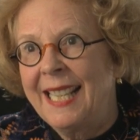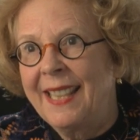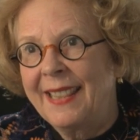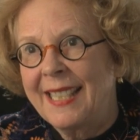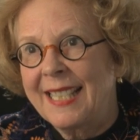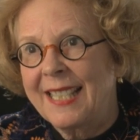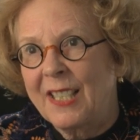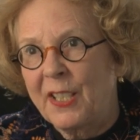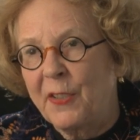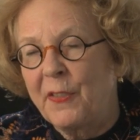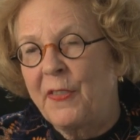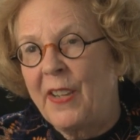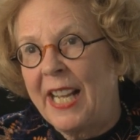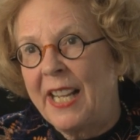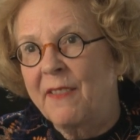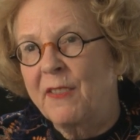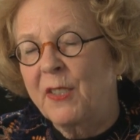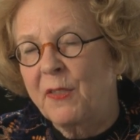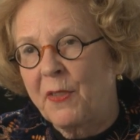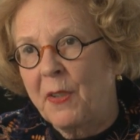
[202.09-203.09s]
that
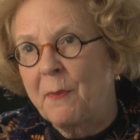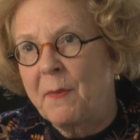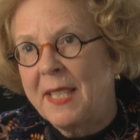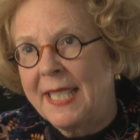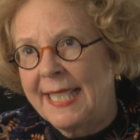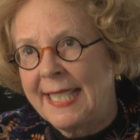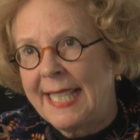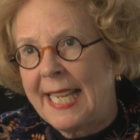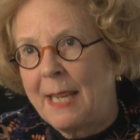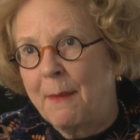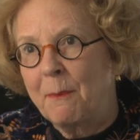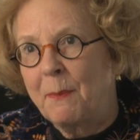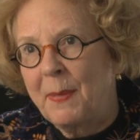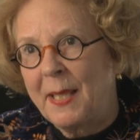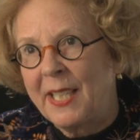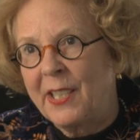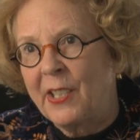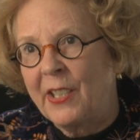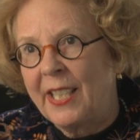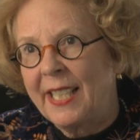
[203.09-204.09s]
survives from the same
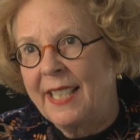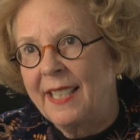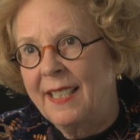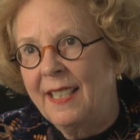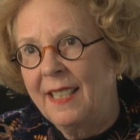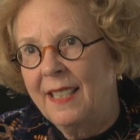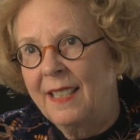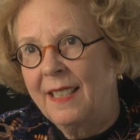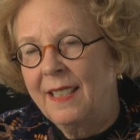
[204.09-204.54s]
period.